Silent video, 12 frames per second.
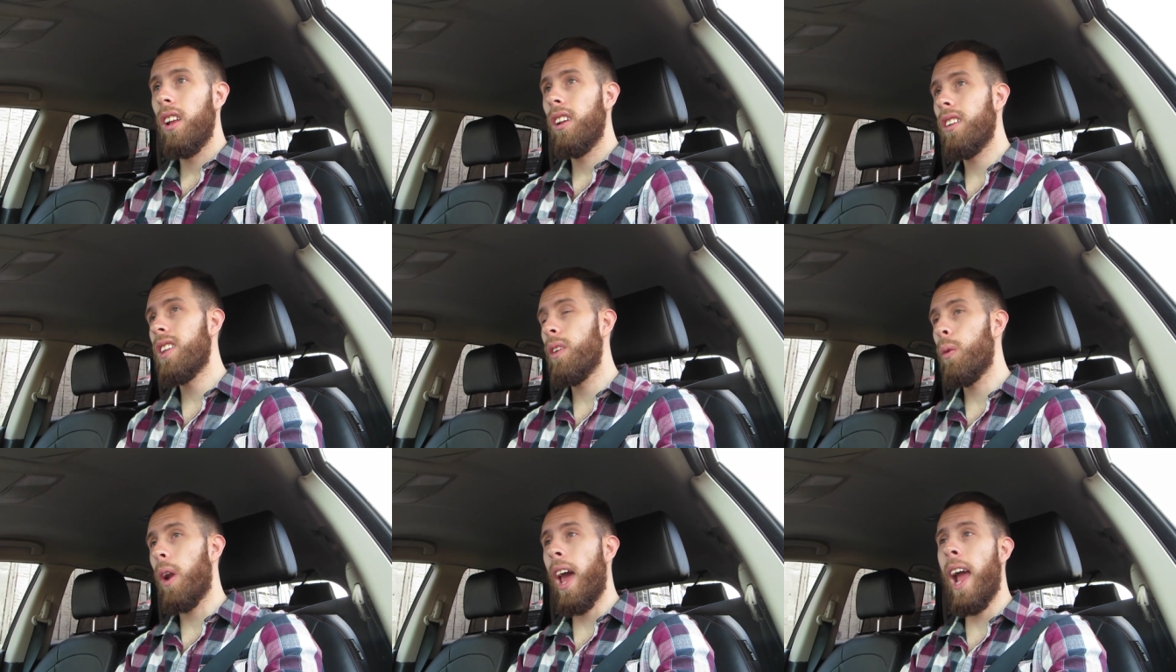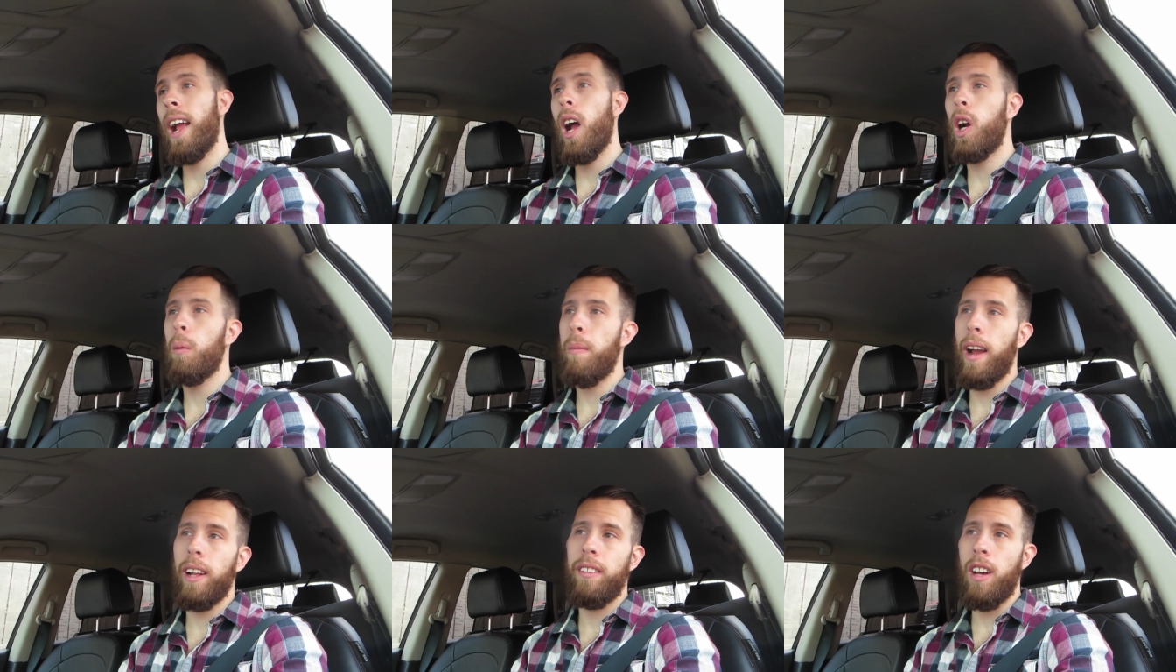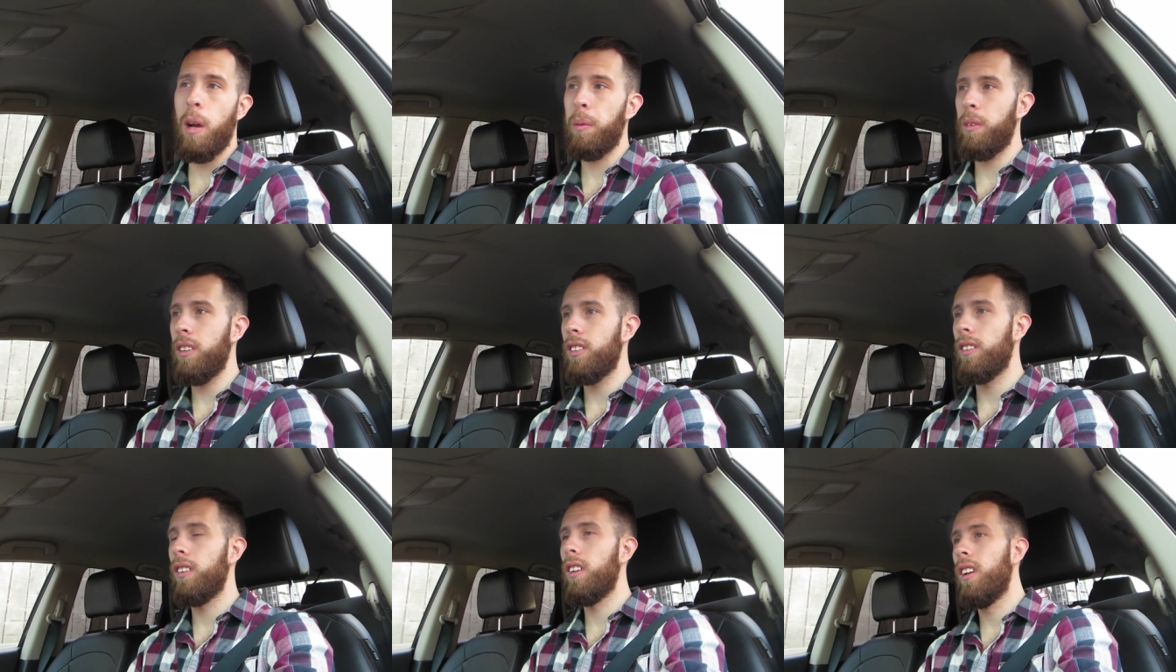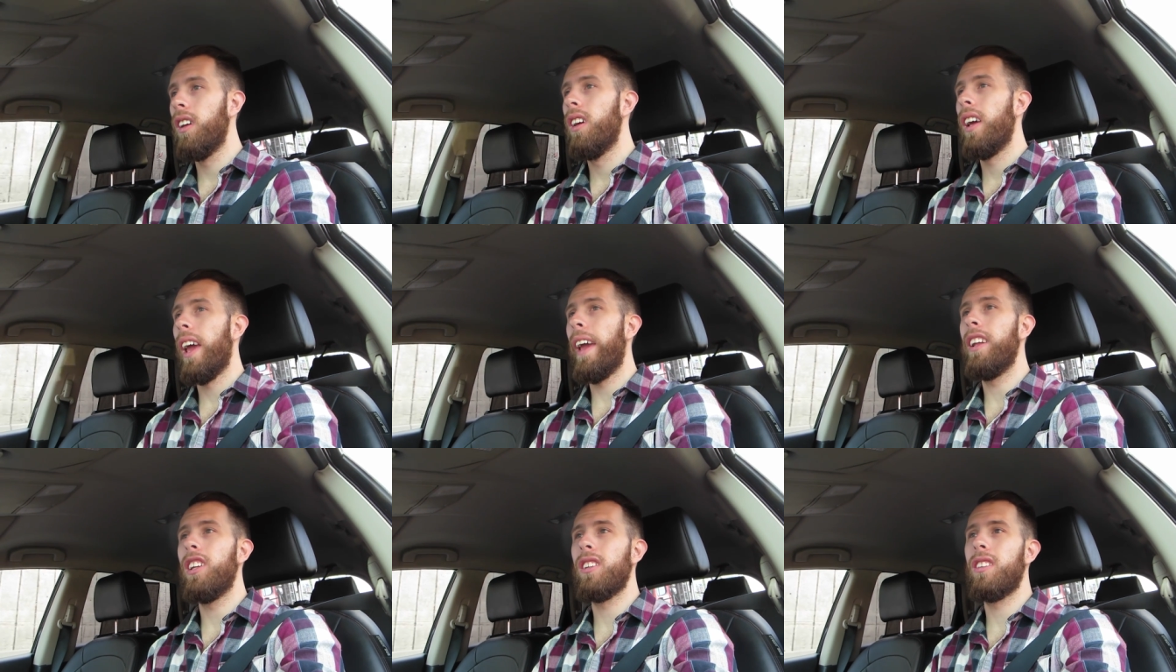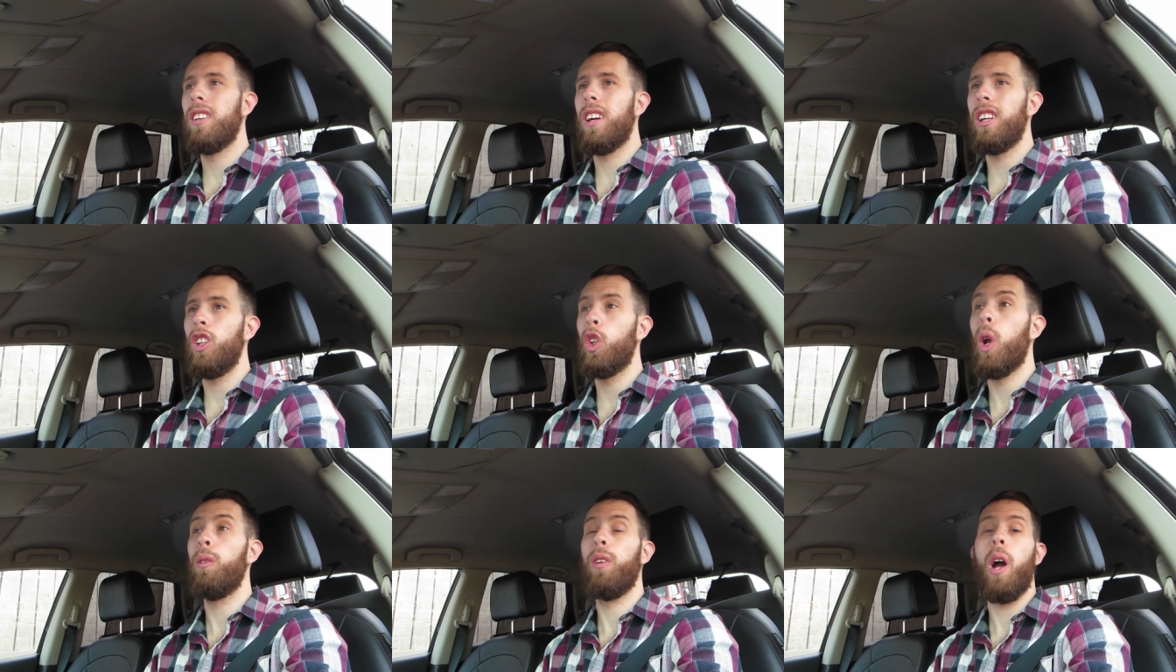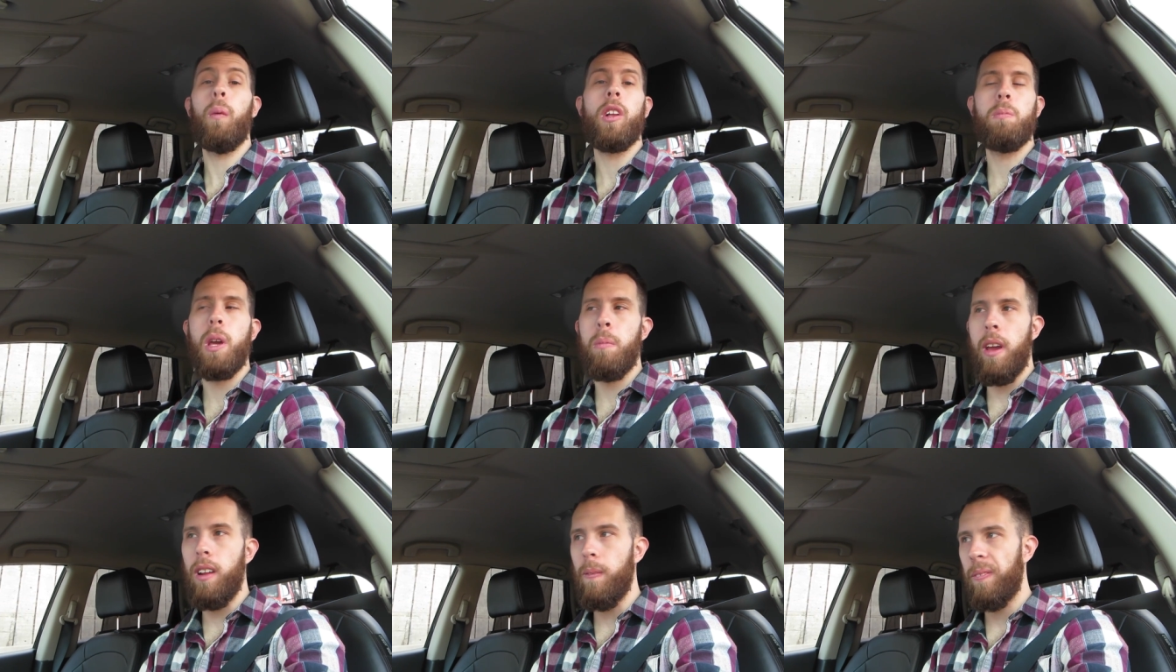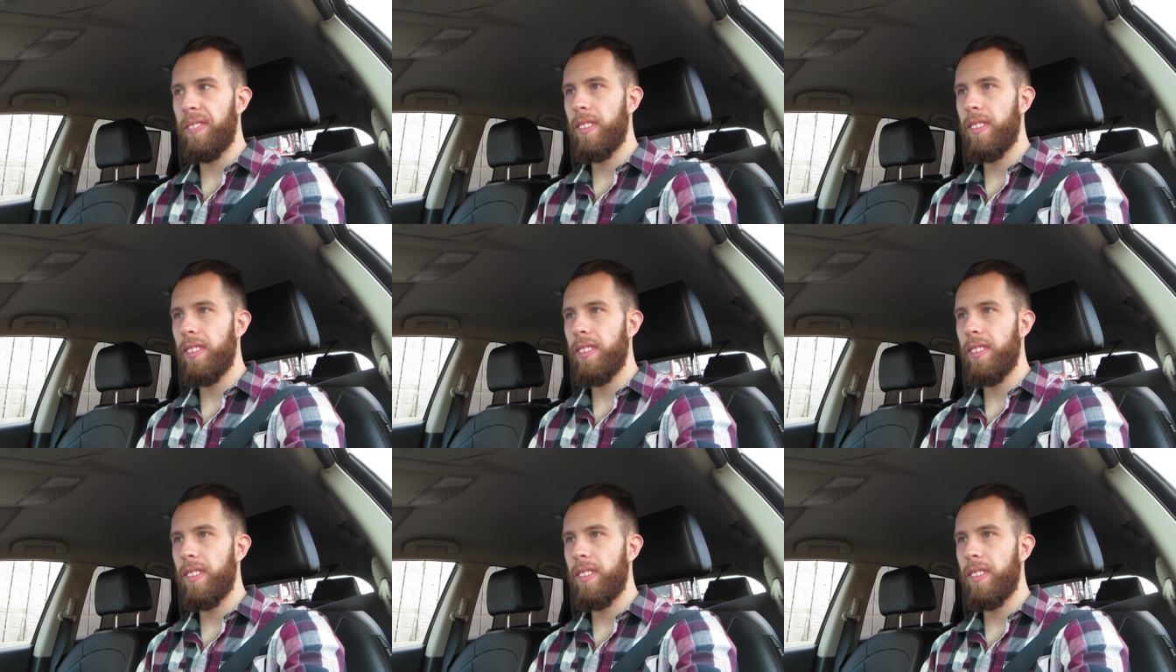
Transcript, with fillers: Listen, if you want to hang out, come back in time with us, and just uh, enjoy the vlog while it's being made.